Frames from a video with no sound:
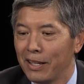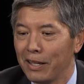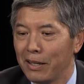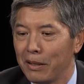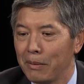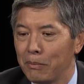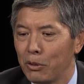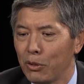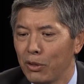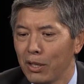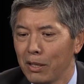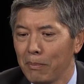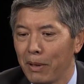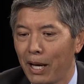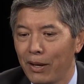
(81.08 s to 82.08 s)
Um, you
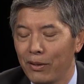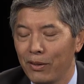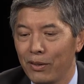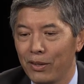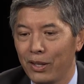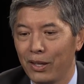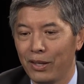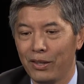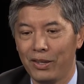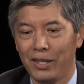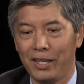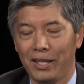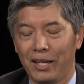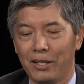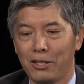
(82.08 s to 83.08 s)
think about the,
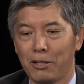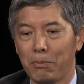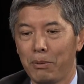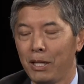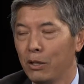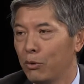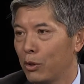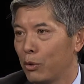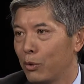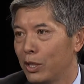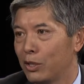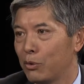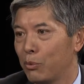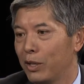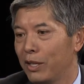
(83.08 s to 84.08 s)
the uh, speed with
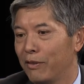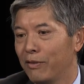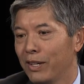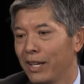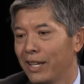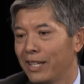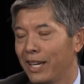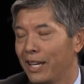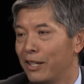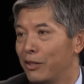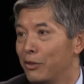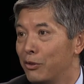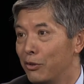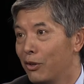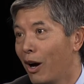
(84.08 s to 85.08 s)
which we've
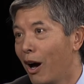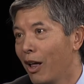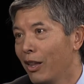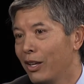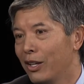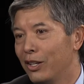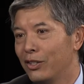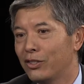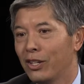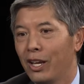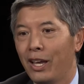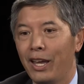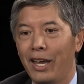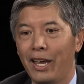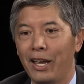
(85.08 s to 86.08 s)
gained new knowledge
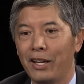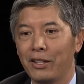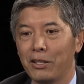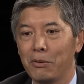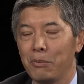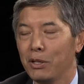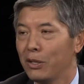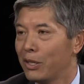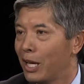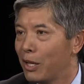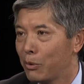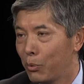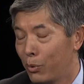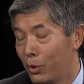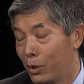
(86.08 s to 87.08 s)
and
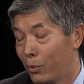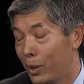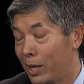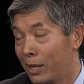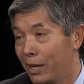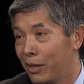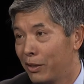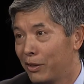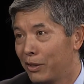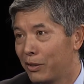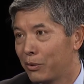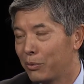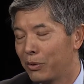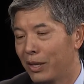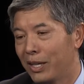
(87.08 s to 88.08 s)
communicate with one another
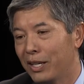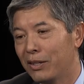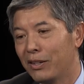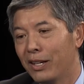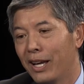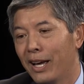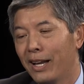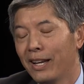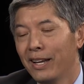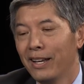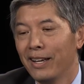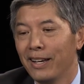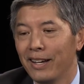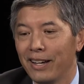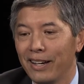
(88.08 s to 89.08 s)
through the internet.
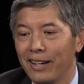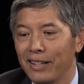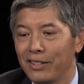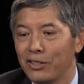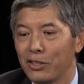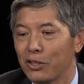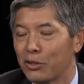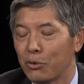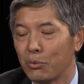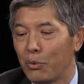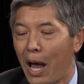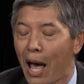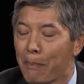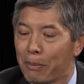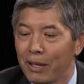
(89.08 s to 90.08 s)
Uh, it's just
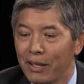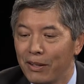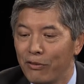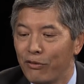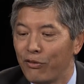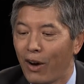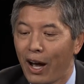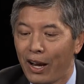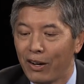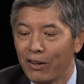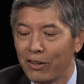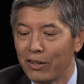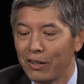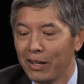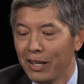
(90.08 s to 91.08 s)
rapid
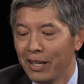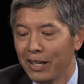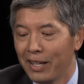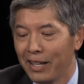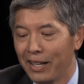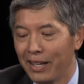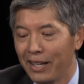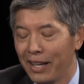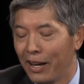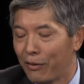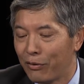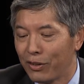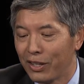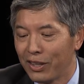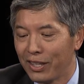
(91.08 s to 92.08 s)
fire, uh,
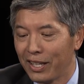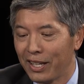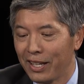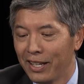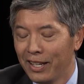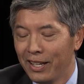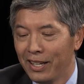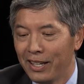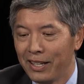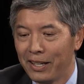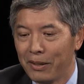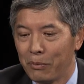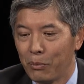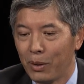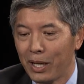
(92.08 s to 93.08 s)
everything.
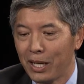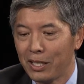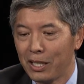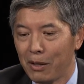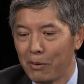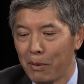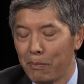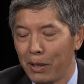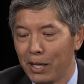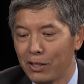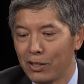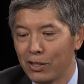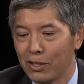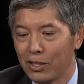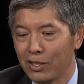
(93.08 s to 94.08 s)
Um, what I tell my
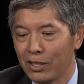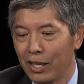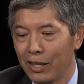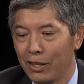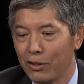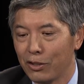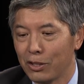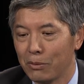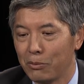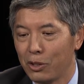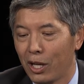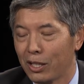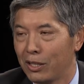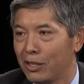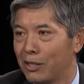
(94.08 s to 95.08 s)
patients is that they're
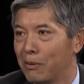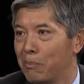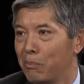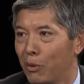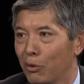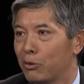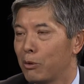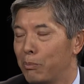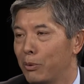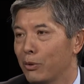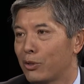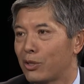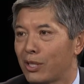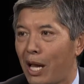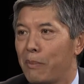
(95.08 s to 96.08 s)
subjected to
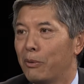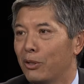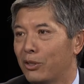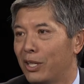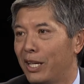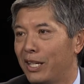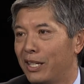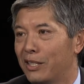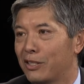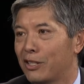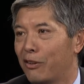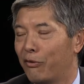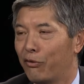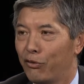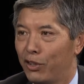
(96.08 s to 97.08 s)
multiple simultaneous
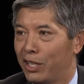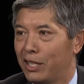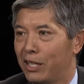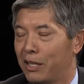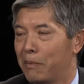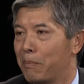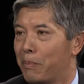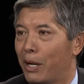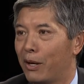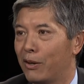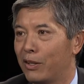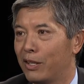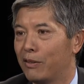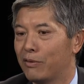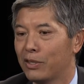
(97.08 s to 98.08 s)
conflicting
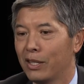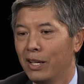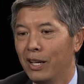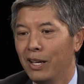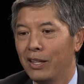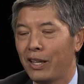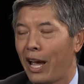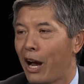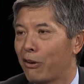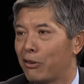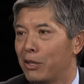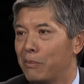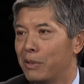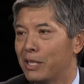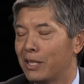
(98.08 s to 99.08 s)
imperatives. The
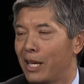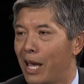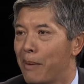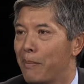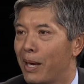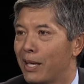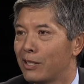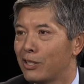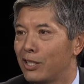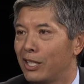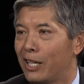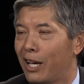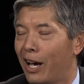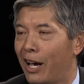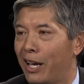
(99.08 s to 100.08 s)
acronym is
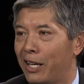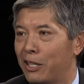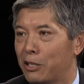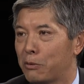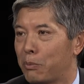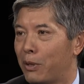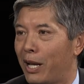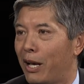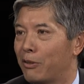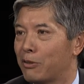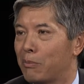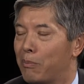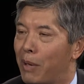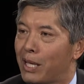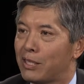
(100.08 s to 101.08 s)
MSCI and it's
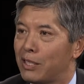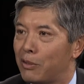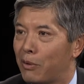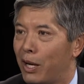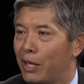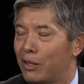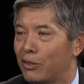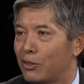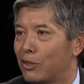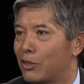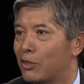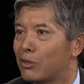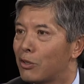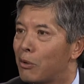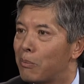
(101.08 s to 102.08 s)
pronounced messy, right? There's
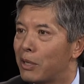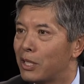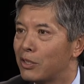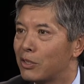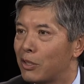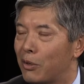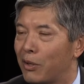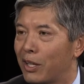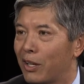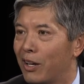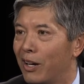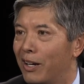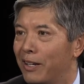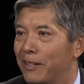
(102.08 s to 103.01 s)
just so much going on.